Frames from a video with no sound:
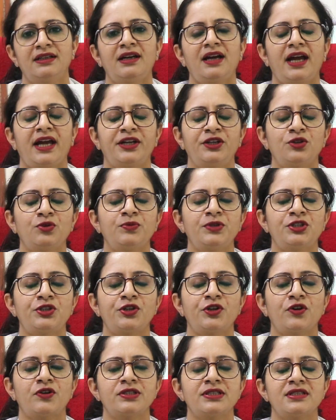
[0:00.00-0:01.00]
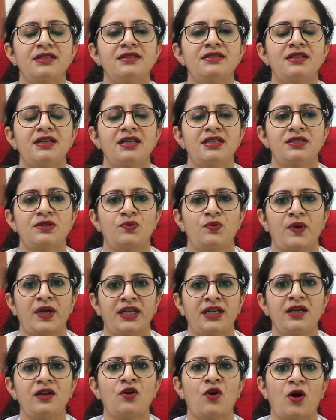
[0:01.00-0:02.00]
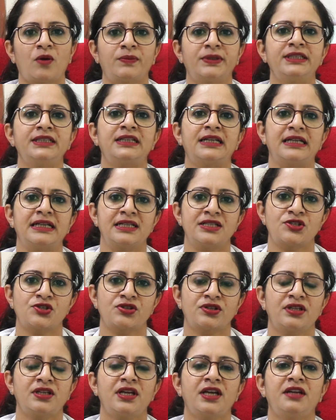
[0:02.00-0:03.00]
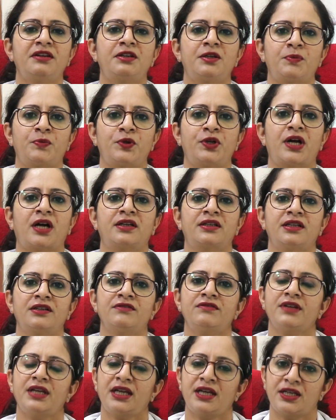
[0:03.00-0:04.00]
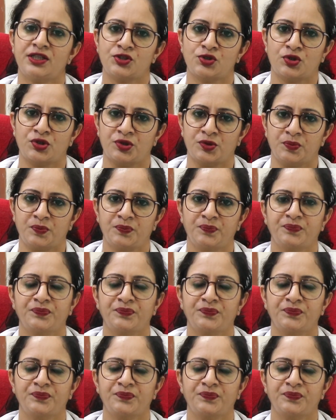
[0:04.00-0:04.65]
Endometriosis is a very common condition in reproductive age group.